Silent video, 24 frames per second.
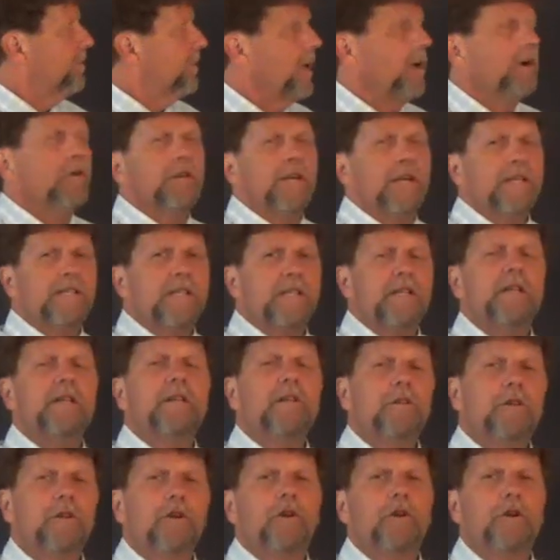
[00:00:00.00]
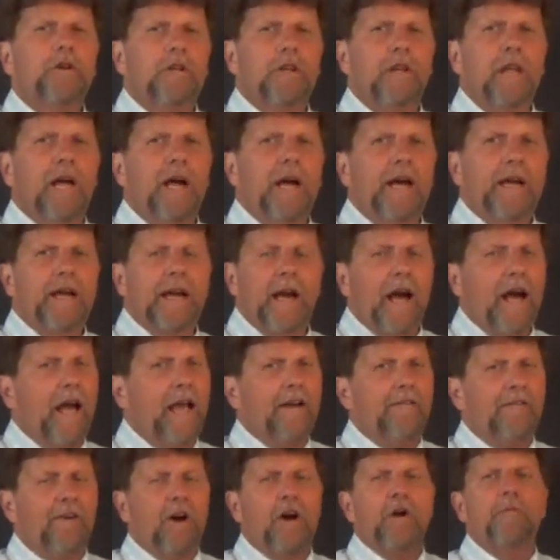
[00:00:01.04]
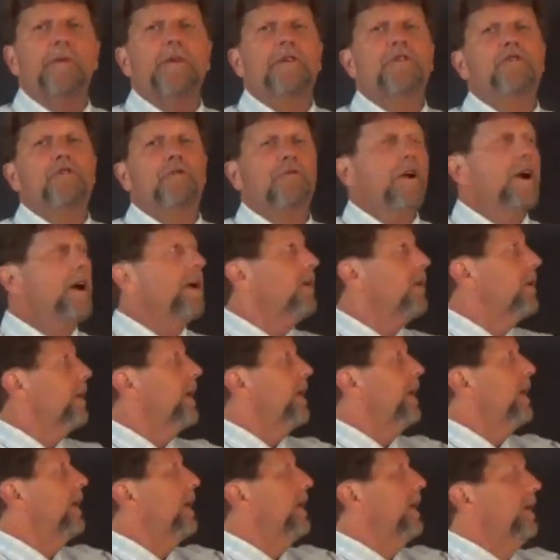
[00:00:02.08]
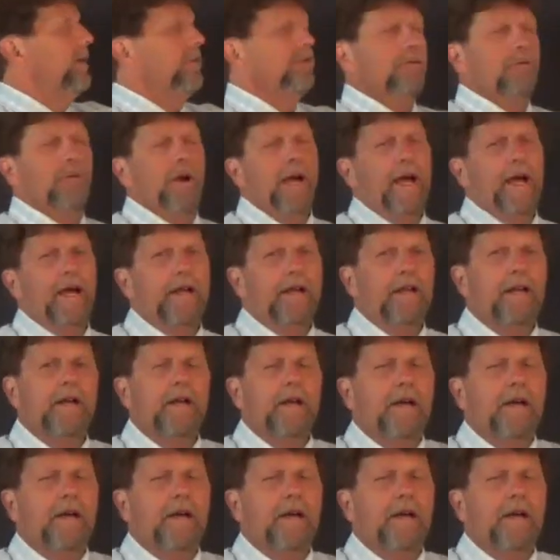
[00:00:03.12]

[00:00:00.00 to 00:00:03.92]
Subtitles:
Oh, doesn't it look like I have arbitrarily and in red